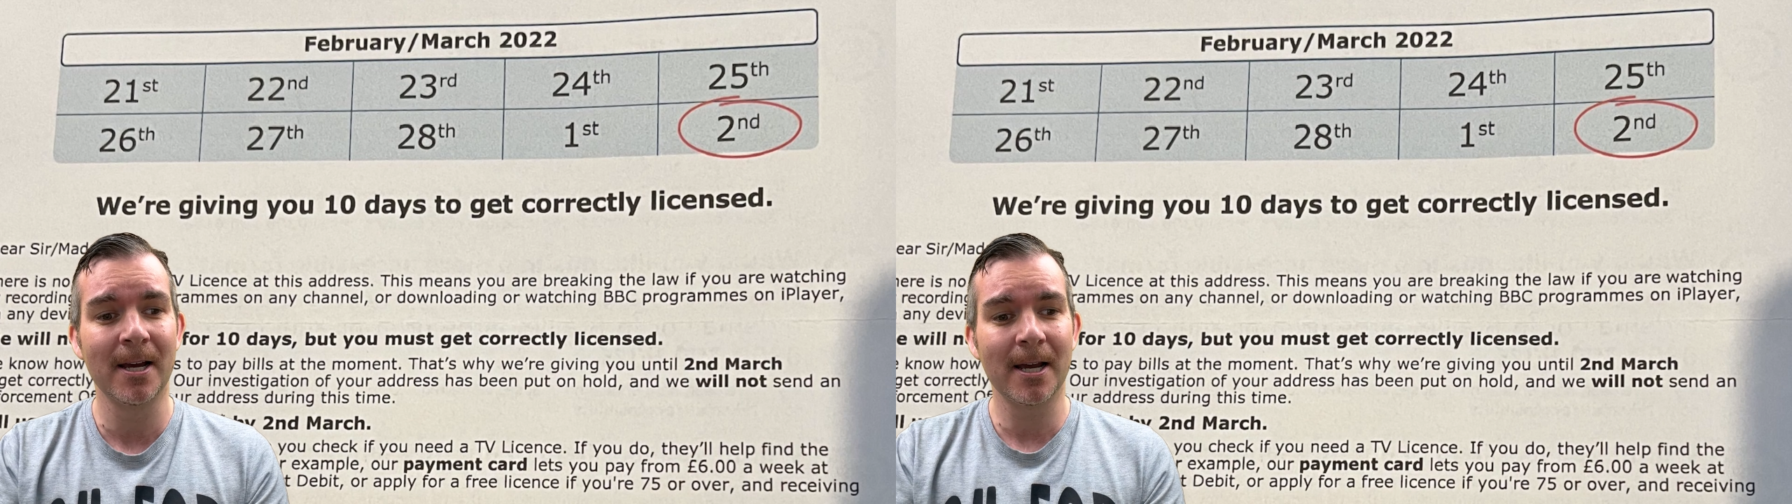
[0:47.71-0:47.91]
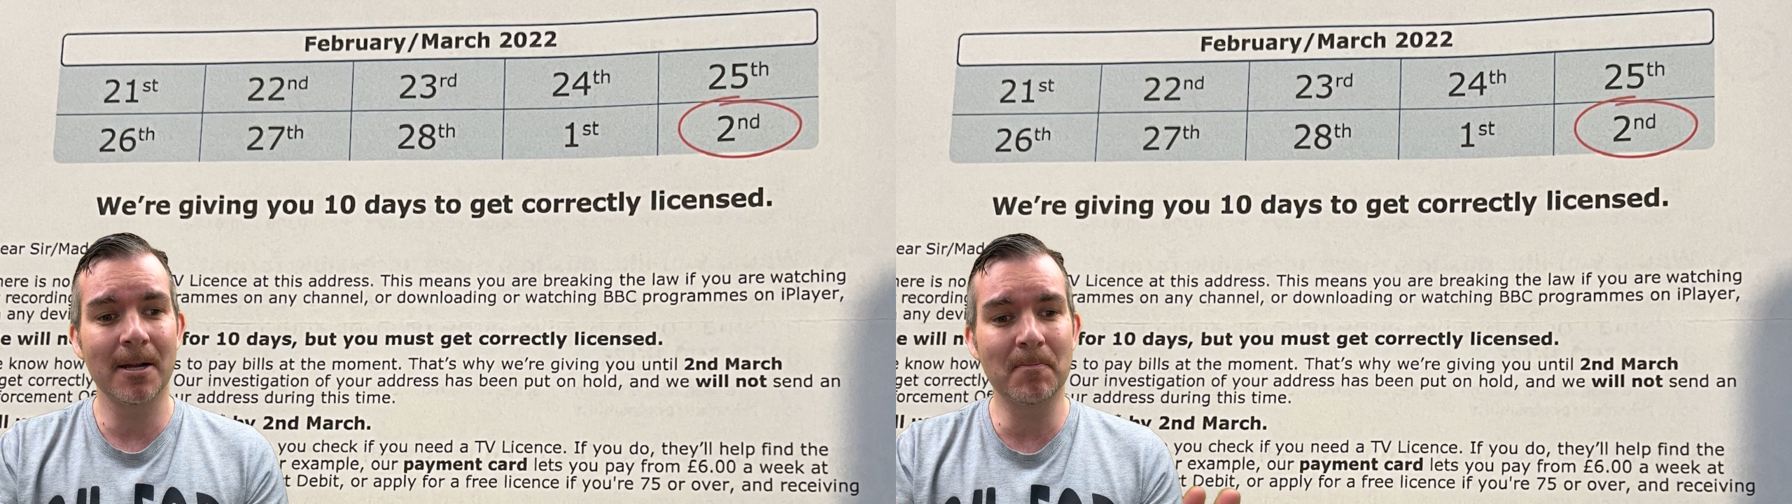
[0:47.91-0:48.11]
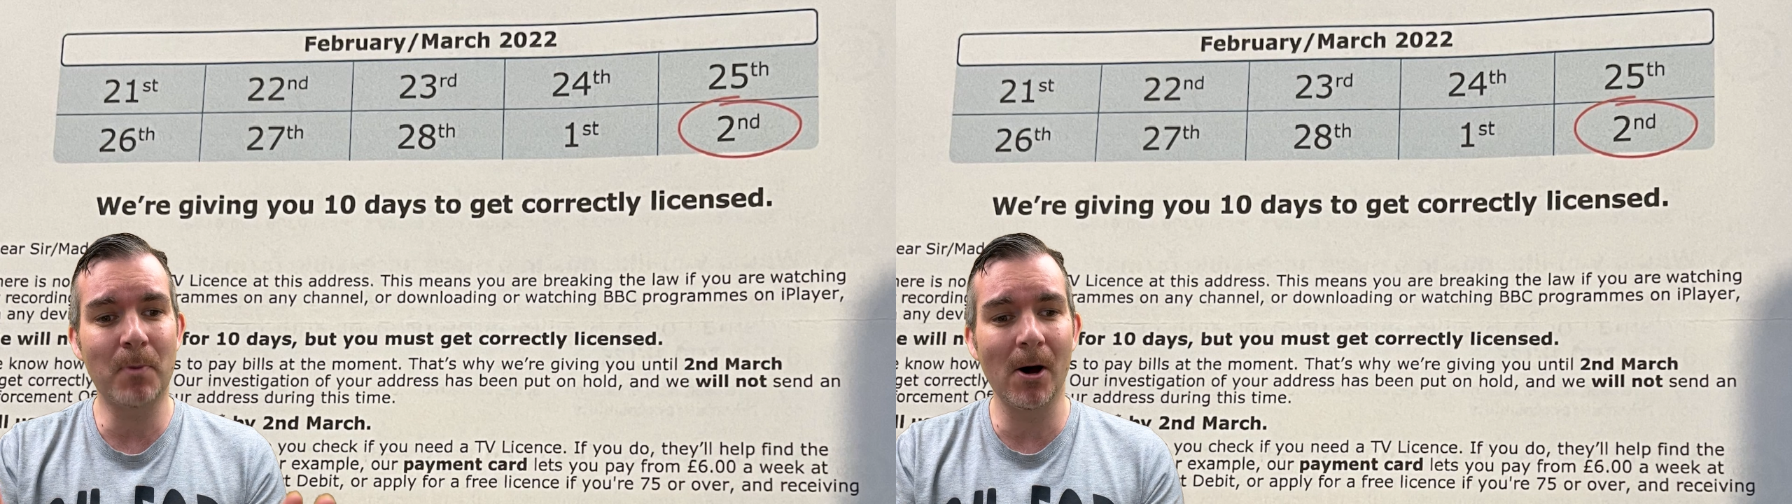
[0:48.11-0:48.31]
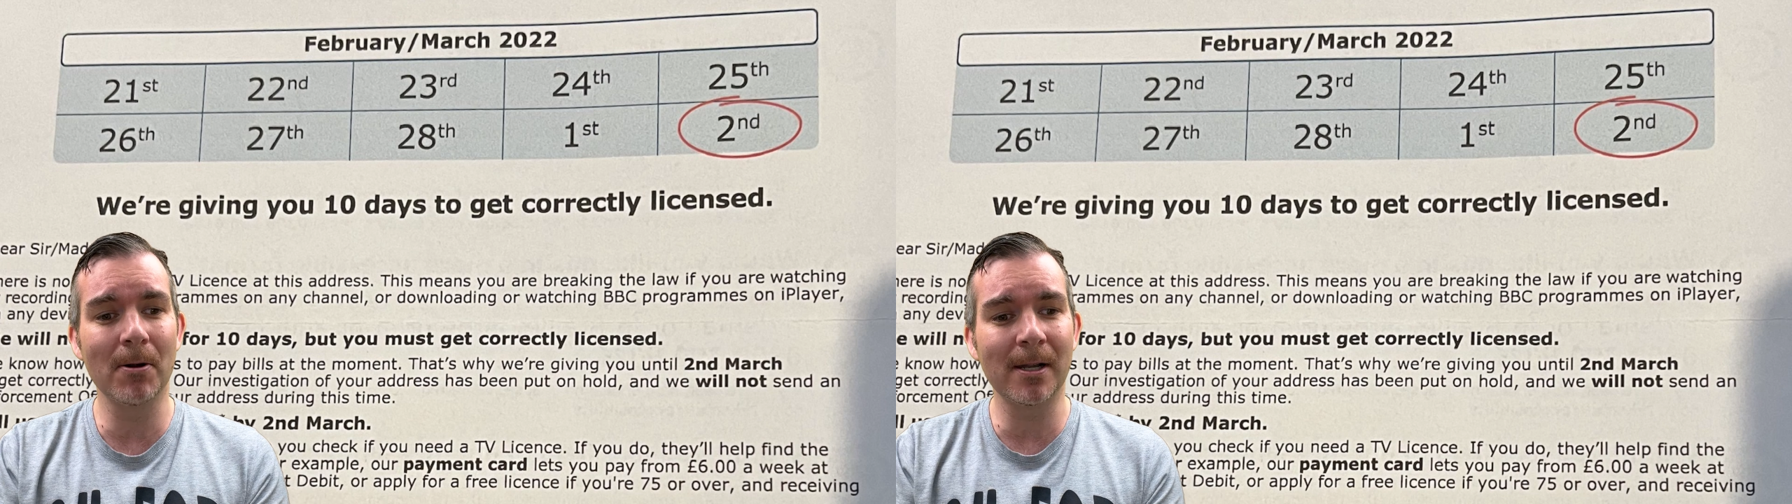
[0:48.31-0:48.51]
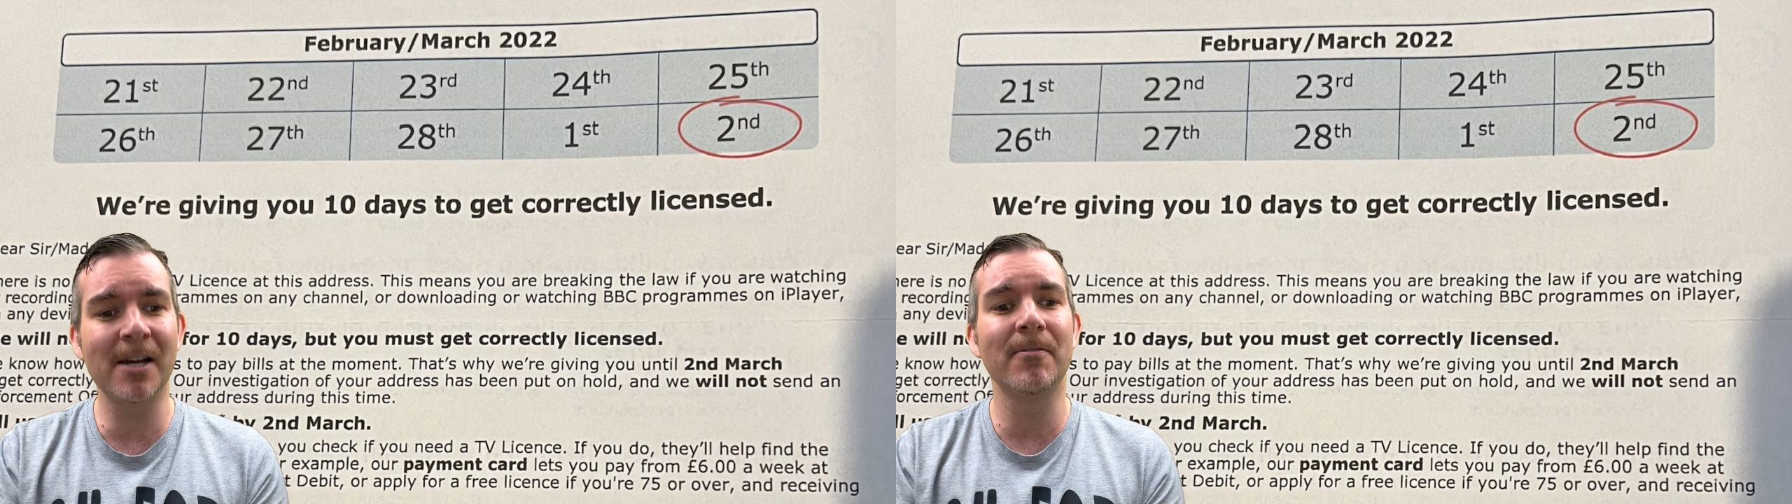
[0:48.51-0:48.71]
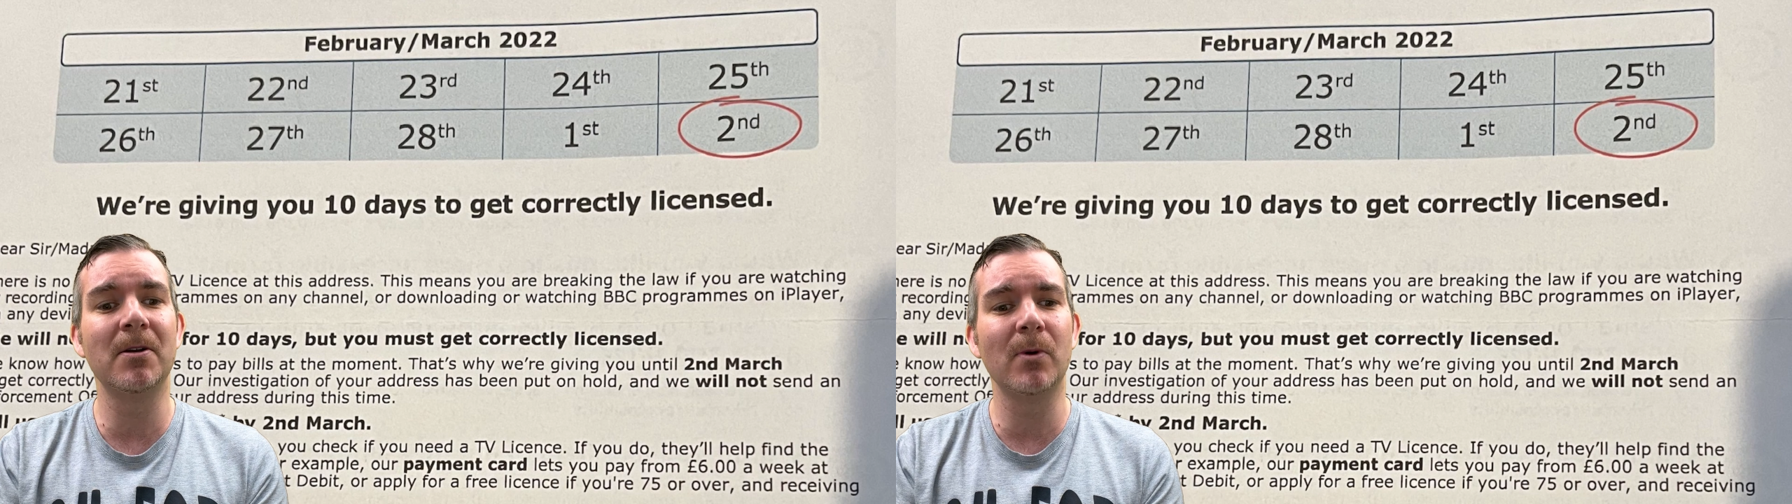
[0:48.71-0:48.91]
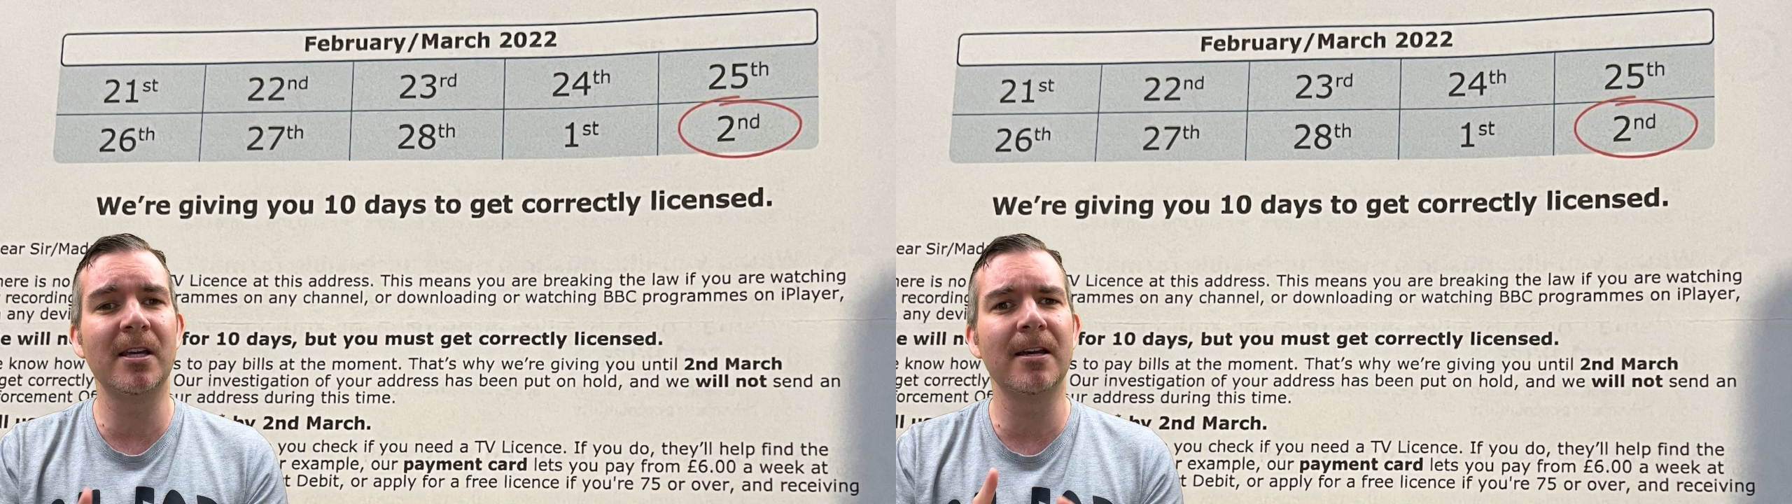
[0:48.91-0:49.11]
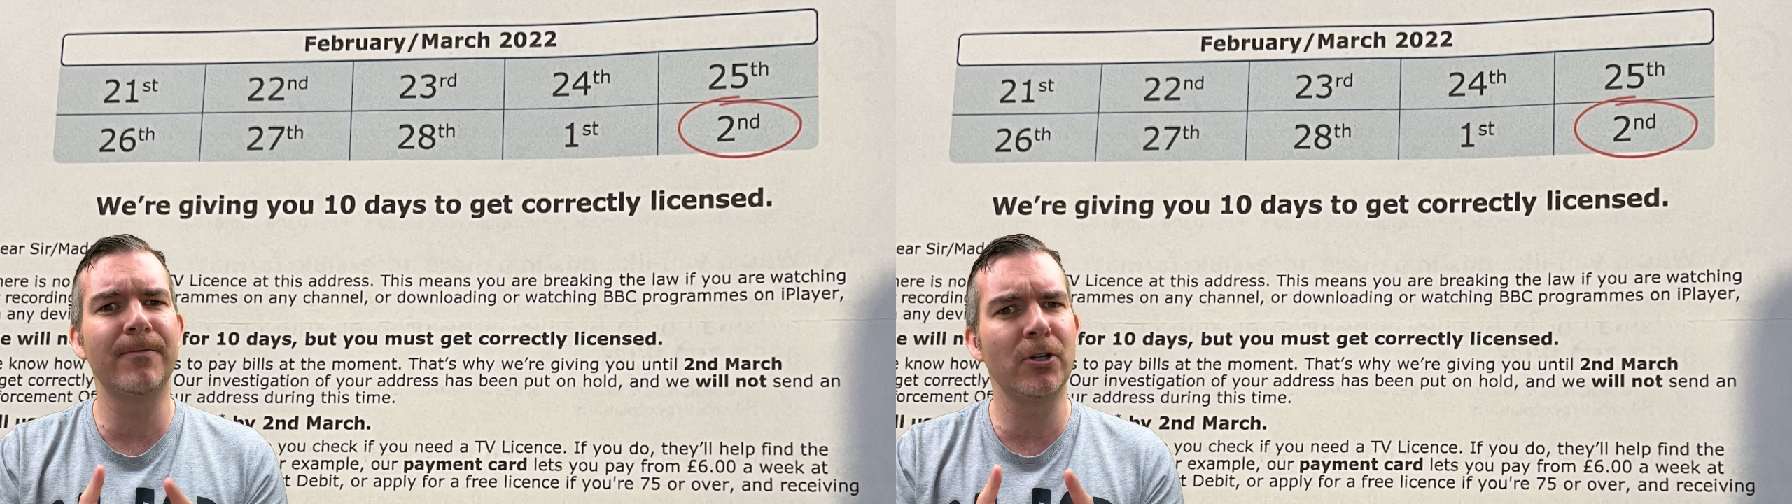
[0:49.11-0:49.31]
in bold lettering, we're giving